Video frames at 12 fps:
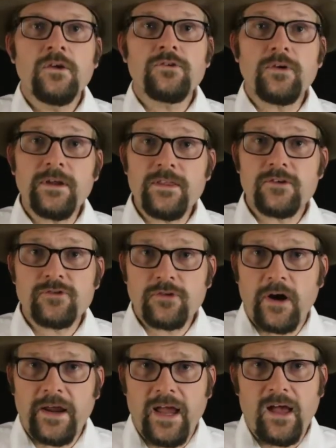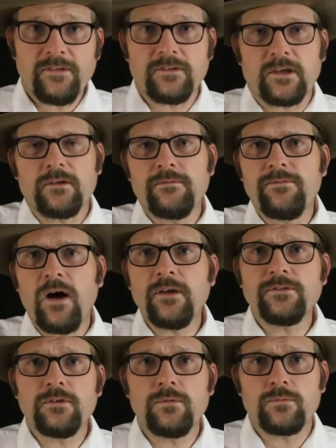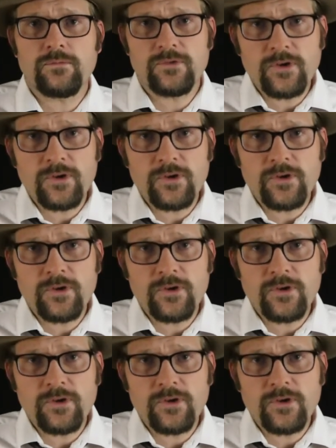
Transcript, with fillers: During the Triassic, fossil